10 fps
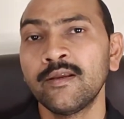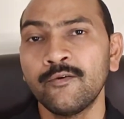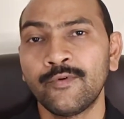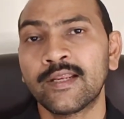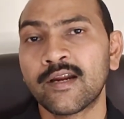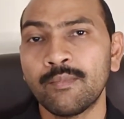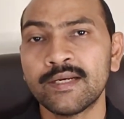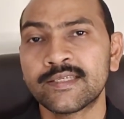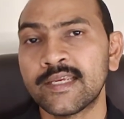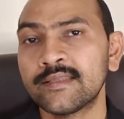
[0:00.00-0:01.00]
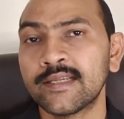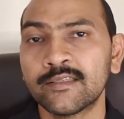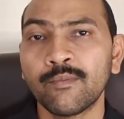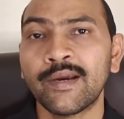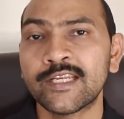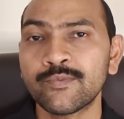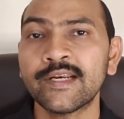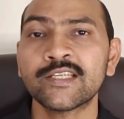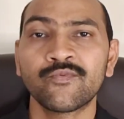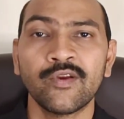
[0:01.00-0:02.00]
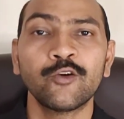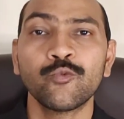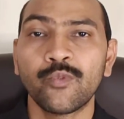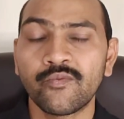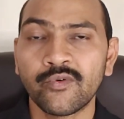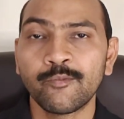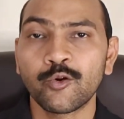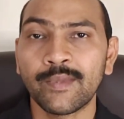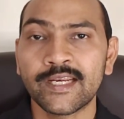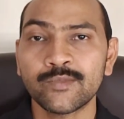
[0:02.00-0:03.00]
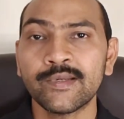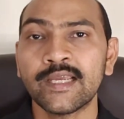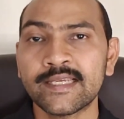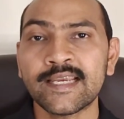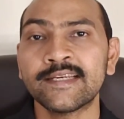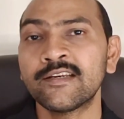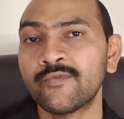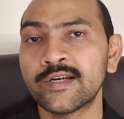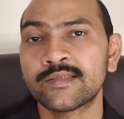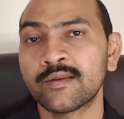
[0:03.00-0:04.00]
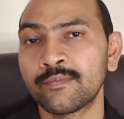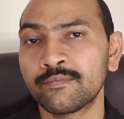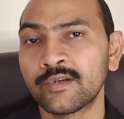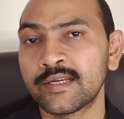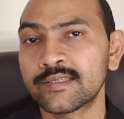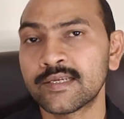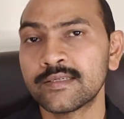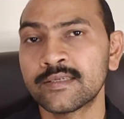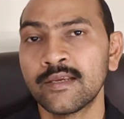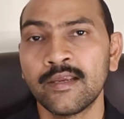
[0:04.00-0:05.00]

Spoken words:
will comment saying that the management has failed to perform or management has identified some concerns.